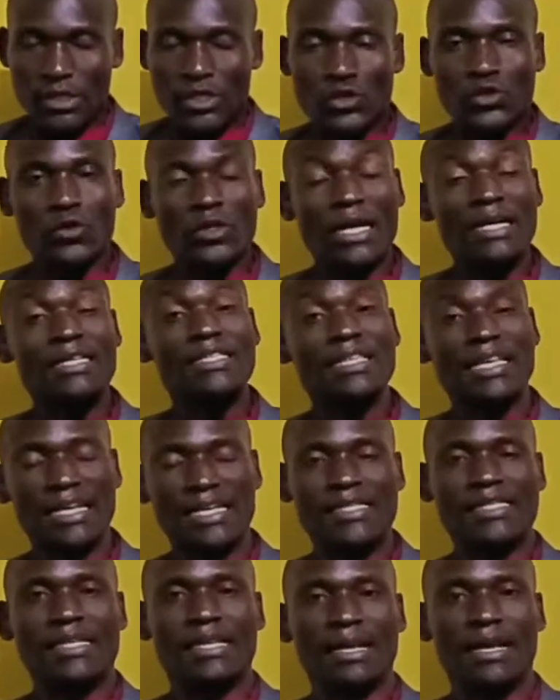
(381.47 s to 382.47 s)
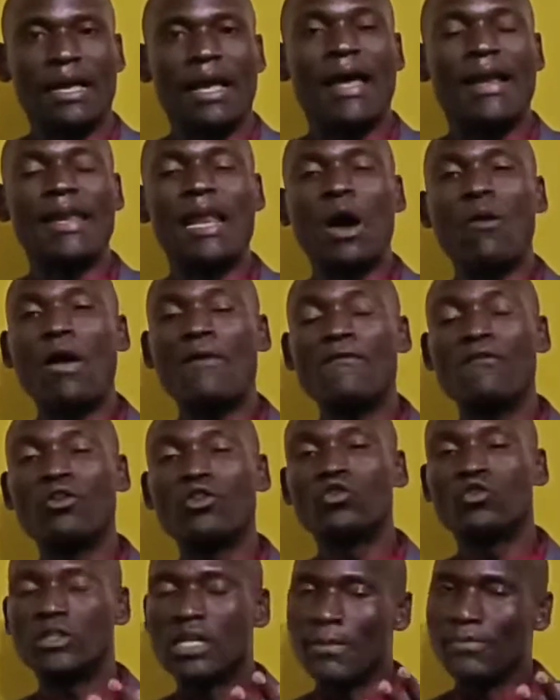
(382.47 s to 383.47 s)
So that's casing. Now we have got
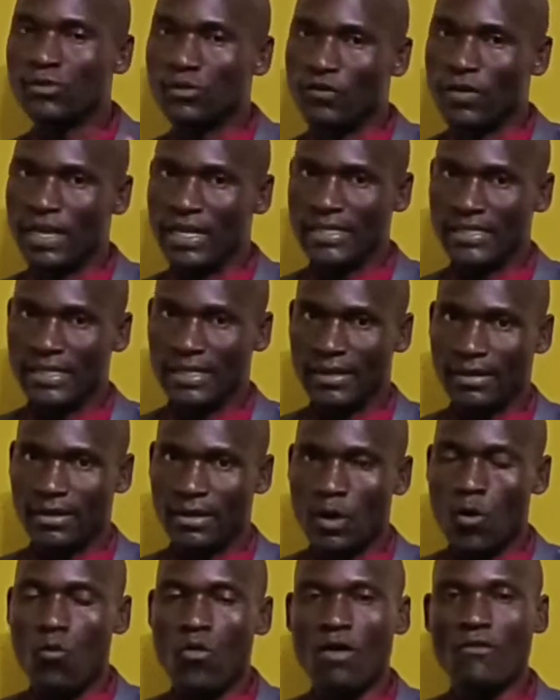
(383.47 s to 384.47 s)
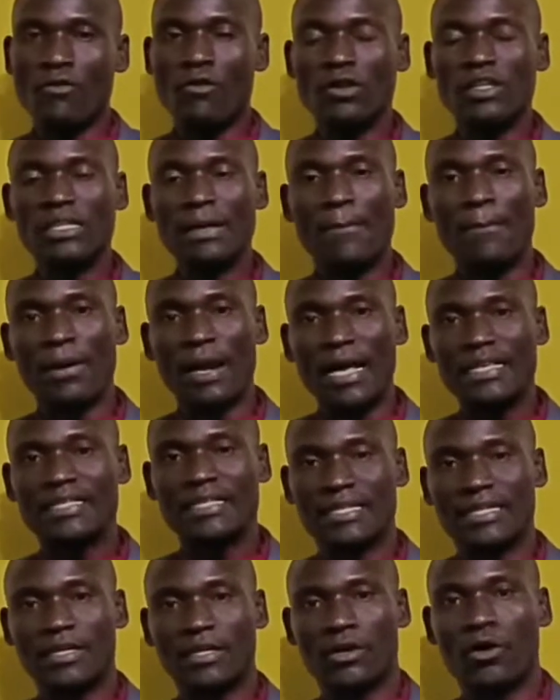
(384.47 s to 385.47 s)
two types of casing. We have got the
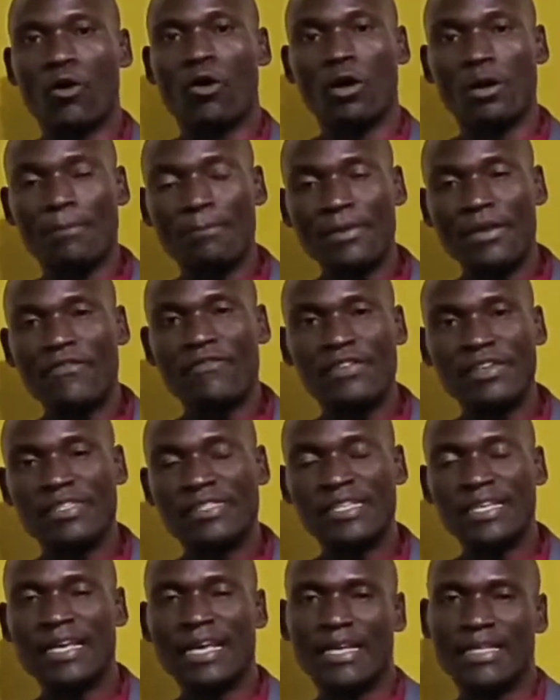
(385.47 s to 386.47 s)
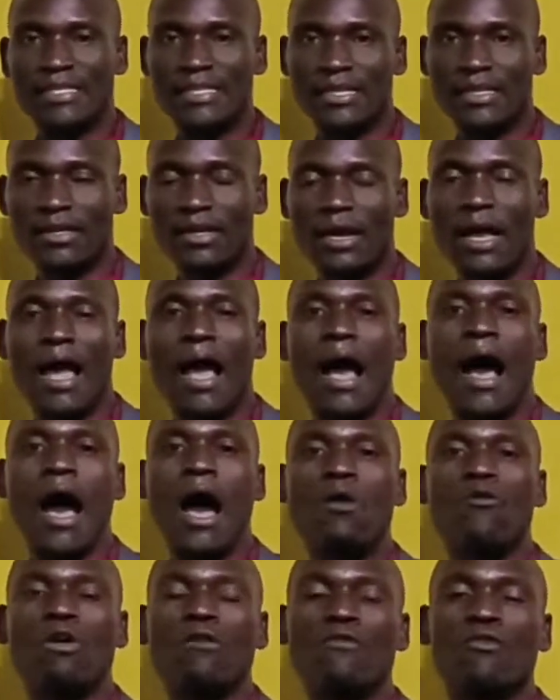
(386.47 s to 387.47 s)
plastic or PVC casing
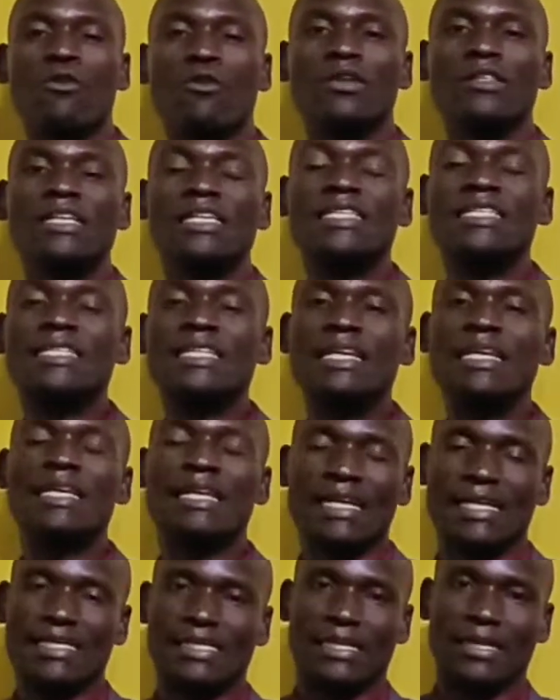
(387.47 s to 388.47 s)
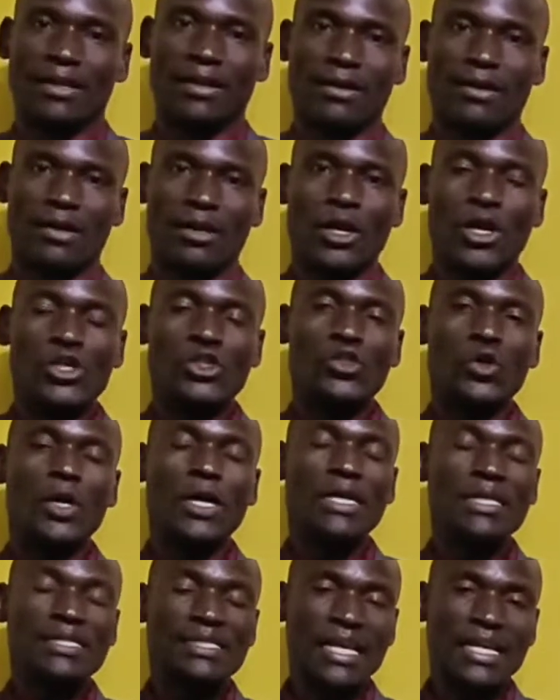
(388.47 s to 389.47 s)
and we have got the steel casing. So
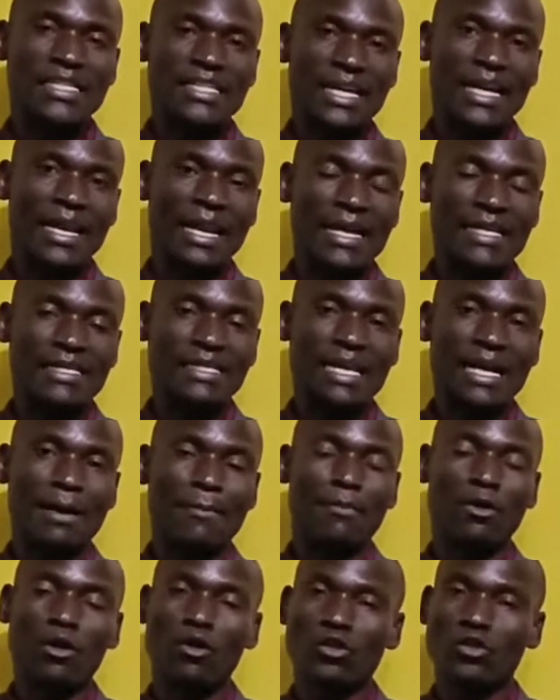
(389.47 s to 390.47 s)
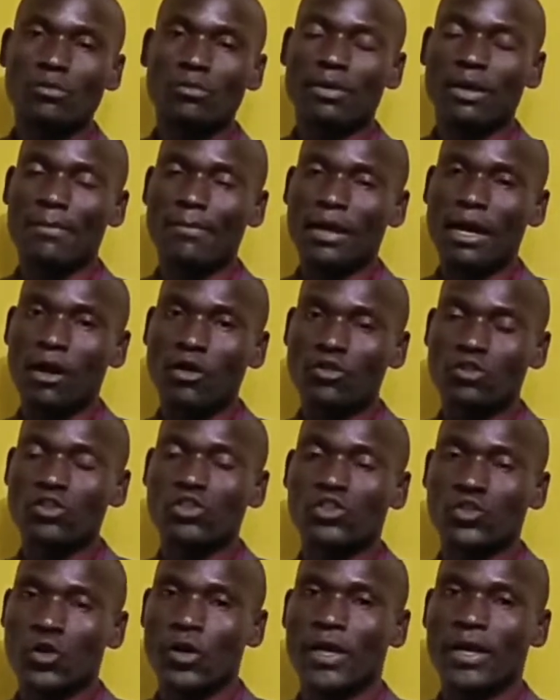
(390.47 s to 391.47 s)
in such areas like black cotton, black cotton
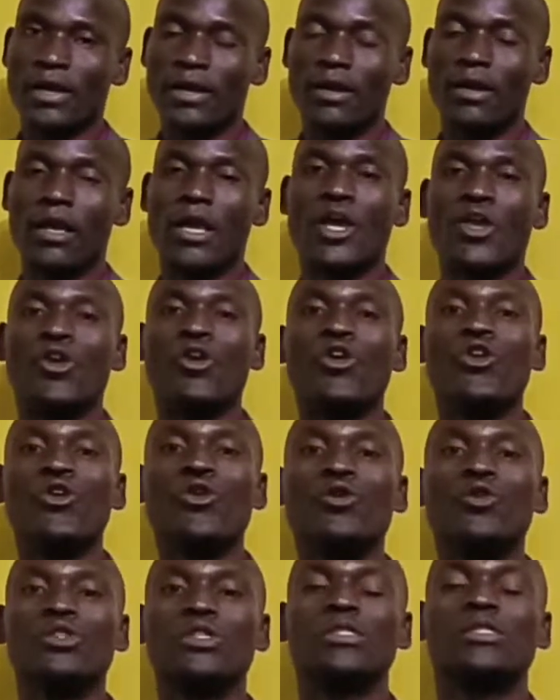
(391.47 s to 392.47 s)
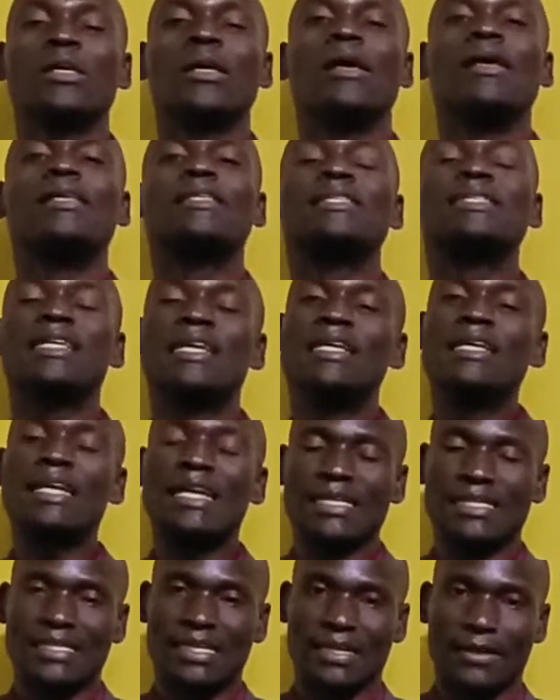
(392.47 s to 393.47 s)
soil, you use steel
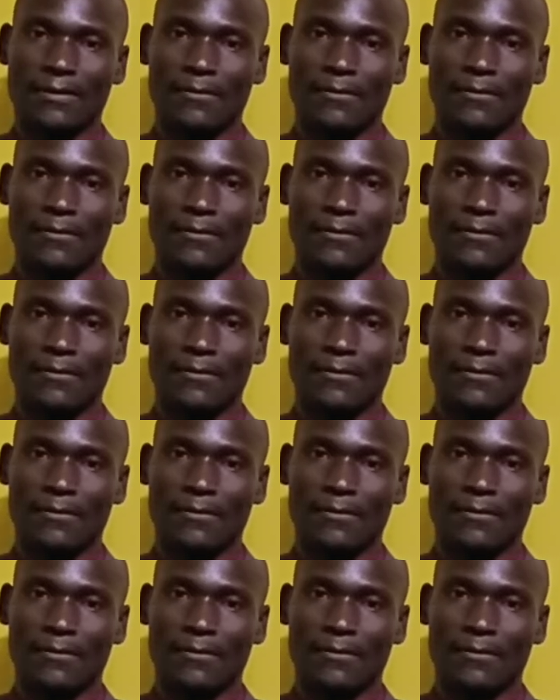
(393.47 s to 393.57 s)
casing.